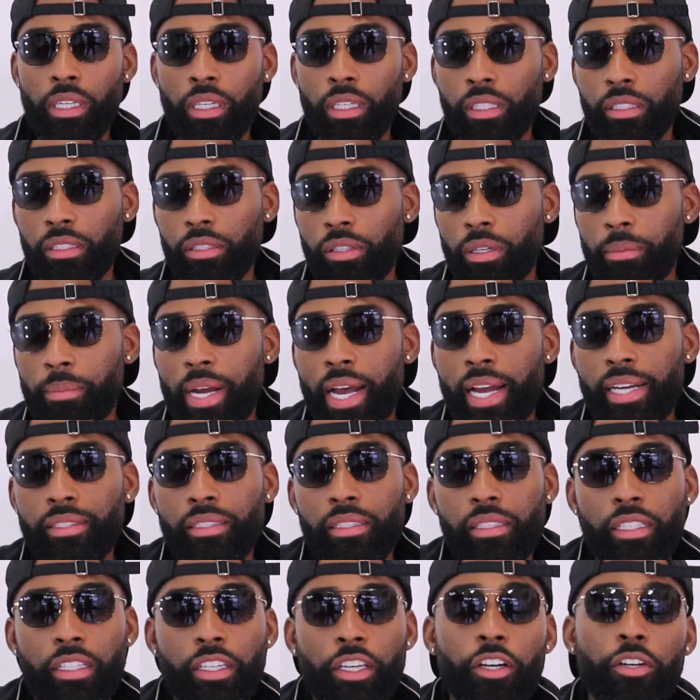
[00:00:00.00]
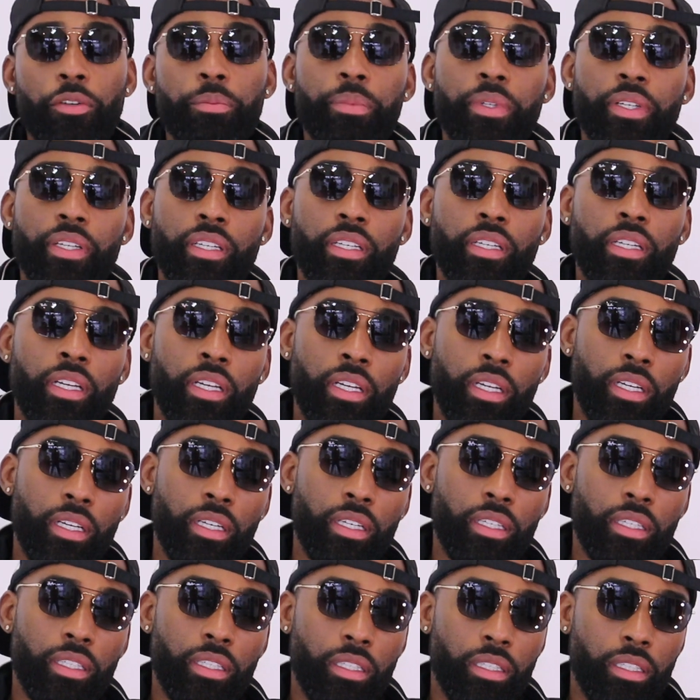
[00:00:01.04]
So I'm Isaac Yowman.
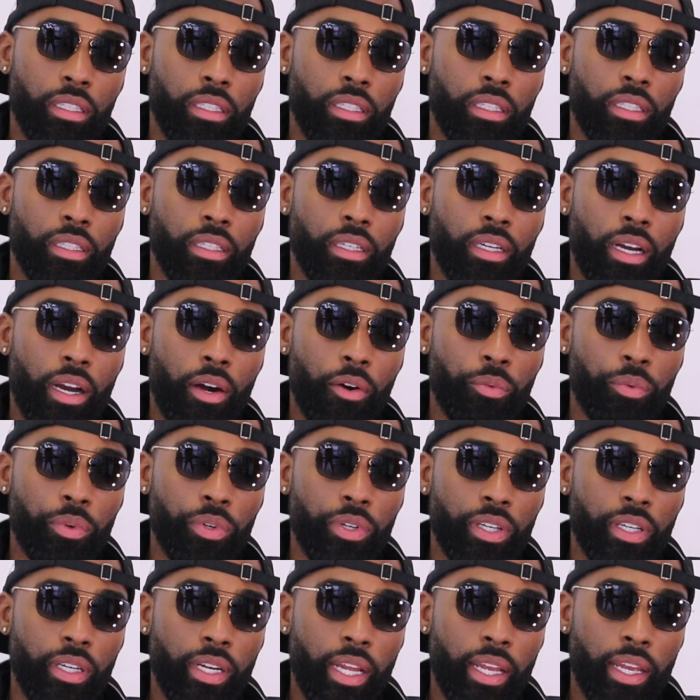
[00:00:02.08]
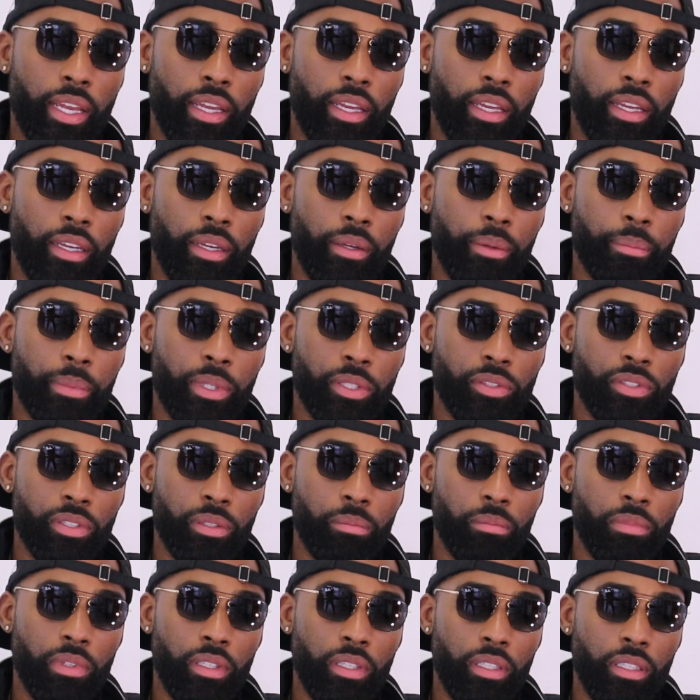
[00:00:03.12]
I run a
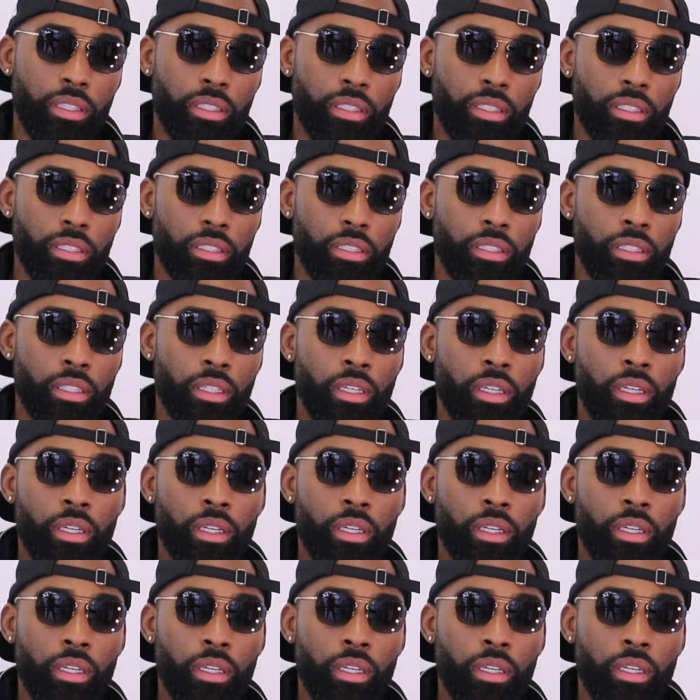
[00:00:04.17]
multimedia